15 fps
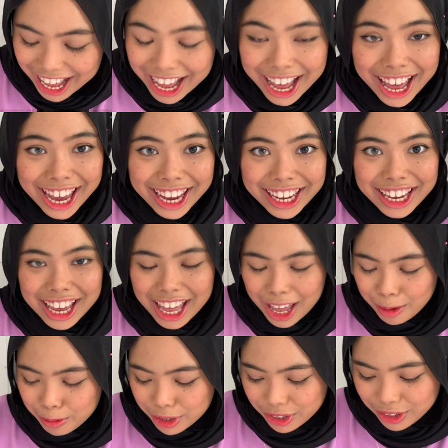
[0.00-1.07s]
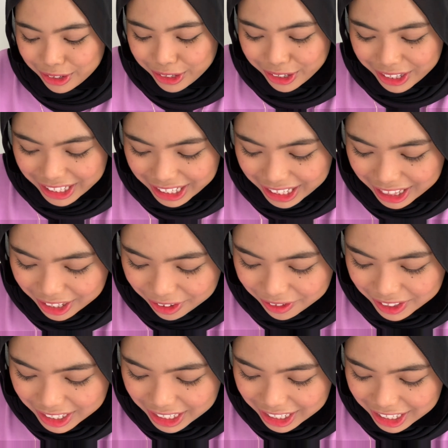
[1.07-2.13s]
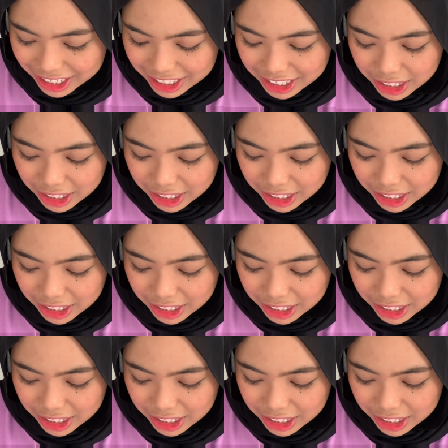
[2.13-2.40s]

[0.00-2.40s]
I absolutely love this.